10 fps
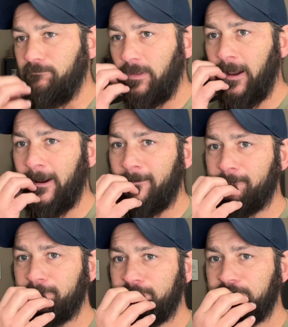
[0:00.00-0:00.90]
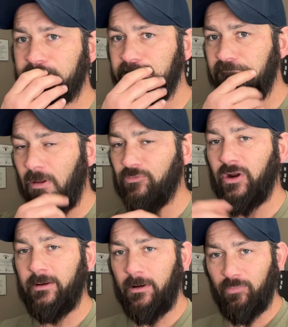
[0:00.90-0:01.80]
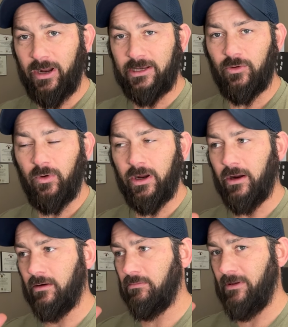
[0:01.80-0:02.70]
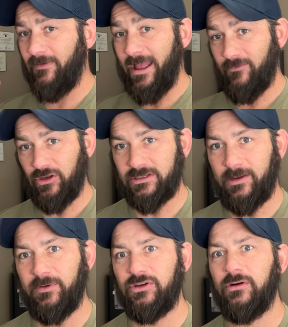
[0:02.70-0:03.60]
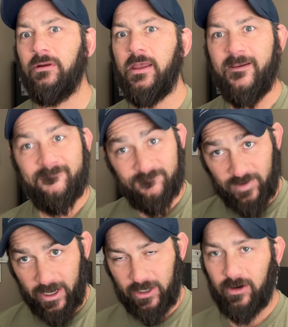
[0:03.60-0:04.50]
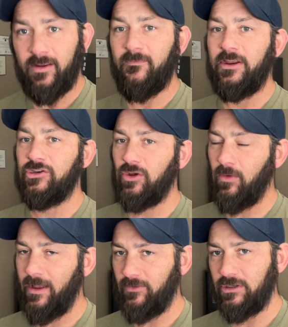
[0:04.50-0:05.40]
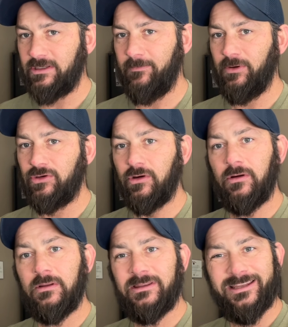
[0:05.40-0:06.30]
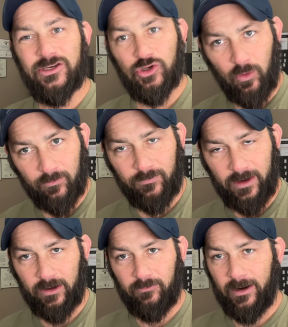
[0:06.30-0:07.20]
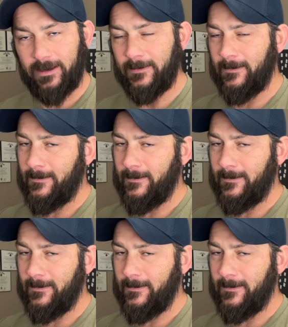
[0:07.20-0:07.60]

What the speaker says: I'm training my brain to where if I have a good sight picture, fire. If I don't have a good sight picture, then don't fire, right?